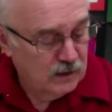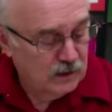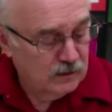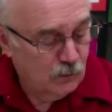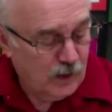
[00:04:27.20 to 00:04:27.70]

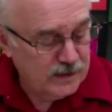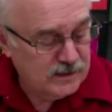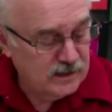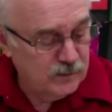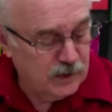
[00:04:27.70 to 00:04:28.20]
The white's
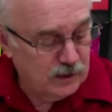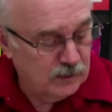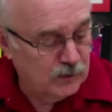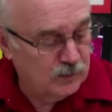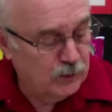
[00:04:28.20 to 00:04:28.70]
in the middle. I'm
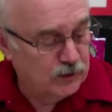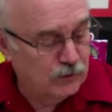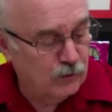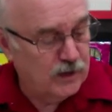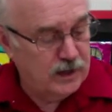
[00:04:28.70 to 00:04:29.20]
going to put
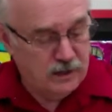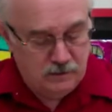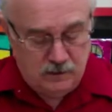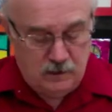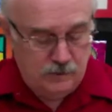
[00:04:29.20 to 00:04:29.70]
gray
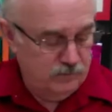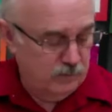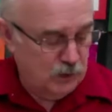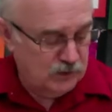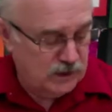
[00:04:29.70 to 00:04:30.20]
on
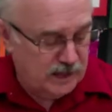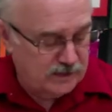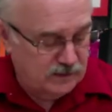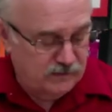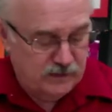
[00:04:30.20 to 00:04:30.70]
both
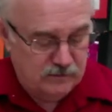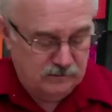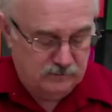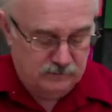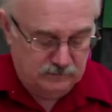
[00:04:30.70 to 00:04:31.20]
sides of it.
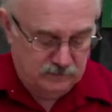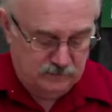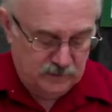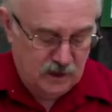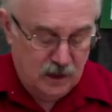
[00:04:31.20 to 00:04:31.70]

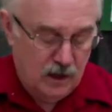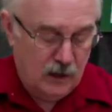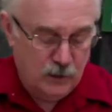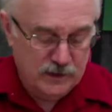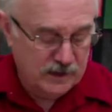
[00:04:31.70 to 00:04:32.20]
I
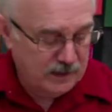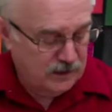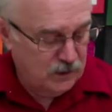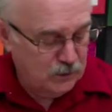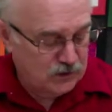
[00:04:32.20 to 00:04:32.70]
always like
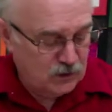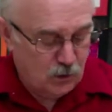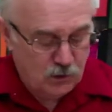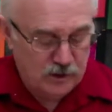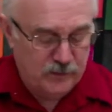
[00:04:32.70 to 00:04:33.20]
to use
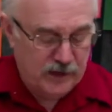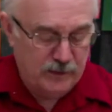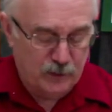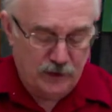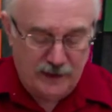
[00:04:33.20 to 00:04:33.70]
torn
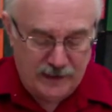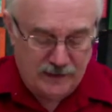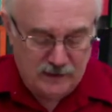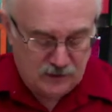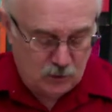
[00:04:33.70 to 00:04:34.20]
paper. I like
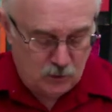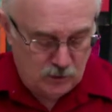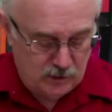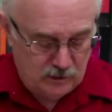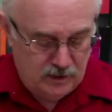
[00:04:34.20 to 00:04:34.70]
the
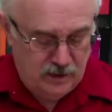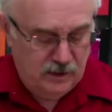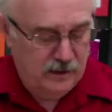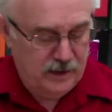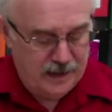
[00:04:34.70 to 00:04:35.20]
torn
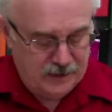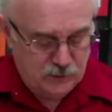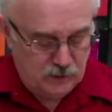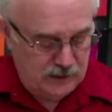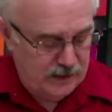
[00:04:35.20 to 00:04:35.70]

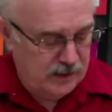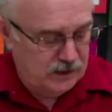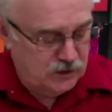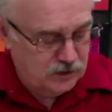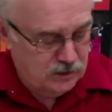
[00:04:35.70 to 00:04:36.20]
natural
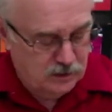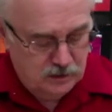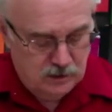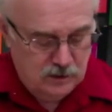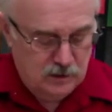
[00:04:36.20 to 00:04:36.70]
edge
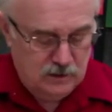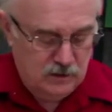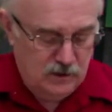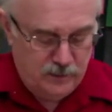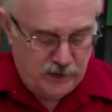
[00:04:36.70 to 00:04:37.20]

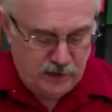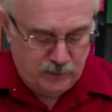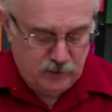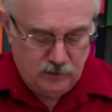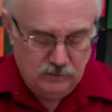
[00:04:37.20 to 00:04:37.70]
to the
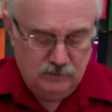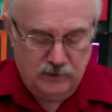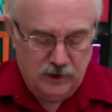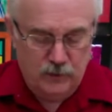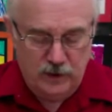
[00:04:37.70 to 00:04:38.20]
paper.
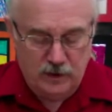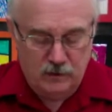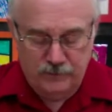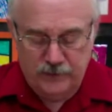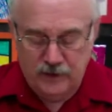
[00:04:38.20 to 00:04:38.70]
There we go.